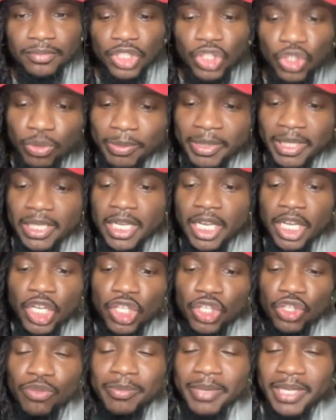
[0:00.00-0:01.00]
You
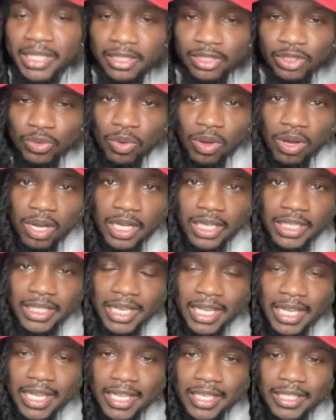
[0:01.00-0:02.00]
mean you mean the squad
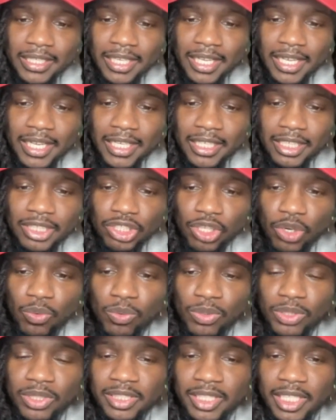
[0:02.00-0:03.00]
that that don't
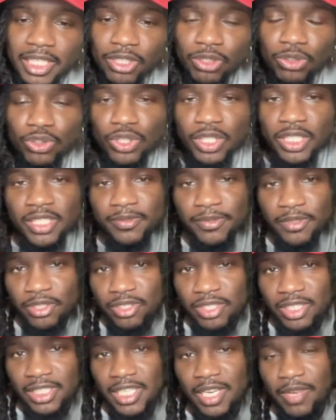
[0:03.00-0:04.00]
want to take no
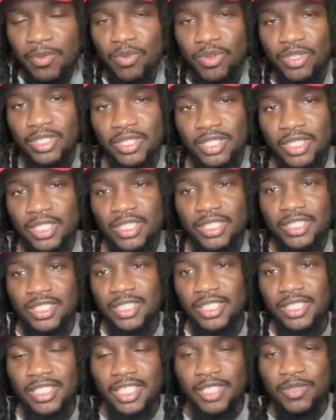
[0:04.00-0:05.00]
transfers because they wanna
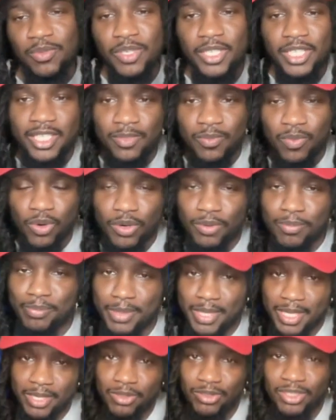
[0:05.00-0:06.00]
because he he wanna
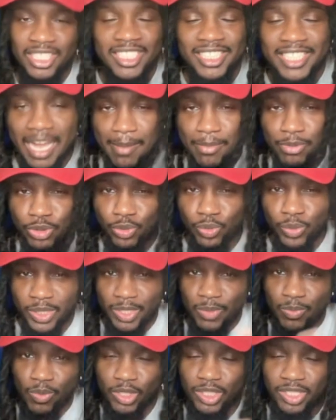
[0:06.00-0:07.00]
build because Dabo
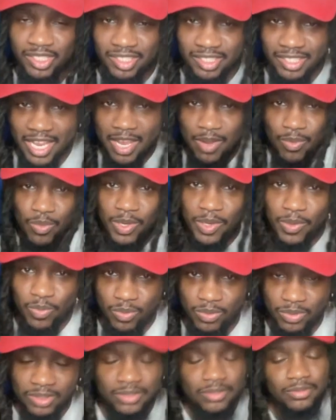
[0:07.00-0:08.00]
Swinney wanna stay
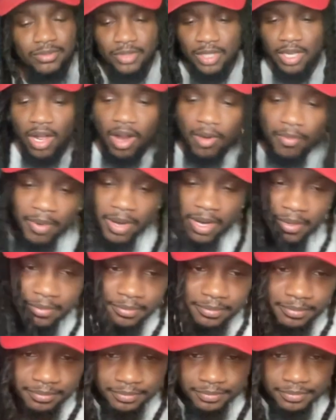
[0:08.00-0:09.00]
with. All right.
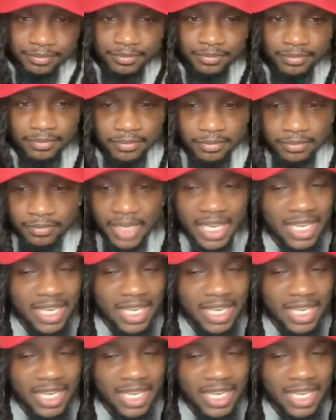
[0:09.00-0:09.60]
Anywhere else.